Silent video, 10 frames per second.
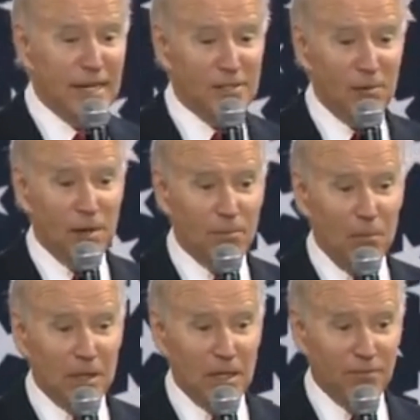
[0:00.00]
get some
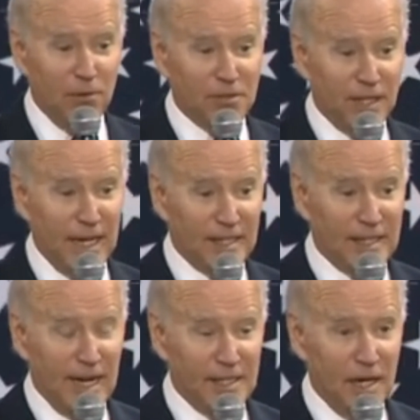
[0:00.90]
Republican votes to get
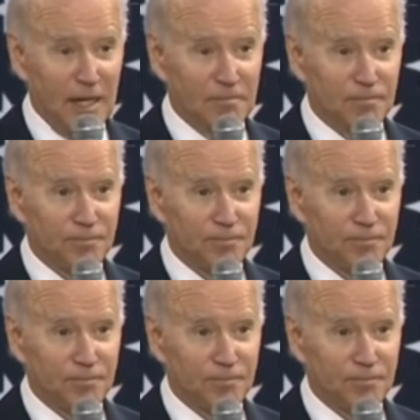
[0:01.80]
that done.